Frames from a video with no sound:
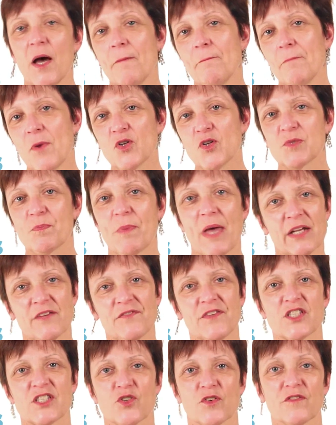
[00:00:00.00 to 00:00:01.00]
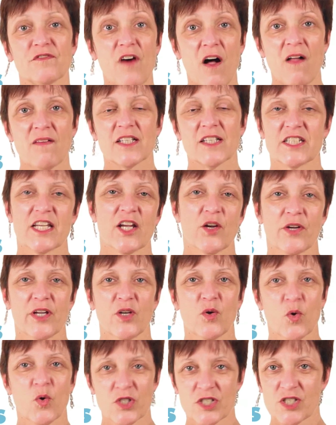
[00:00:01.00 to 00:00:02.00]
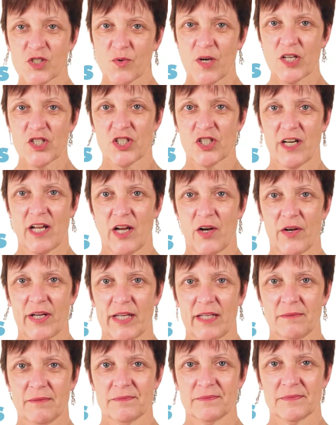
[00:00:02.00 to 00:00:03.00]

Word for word: Most benefits are voluntary or discretionary.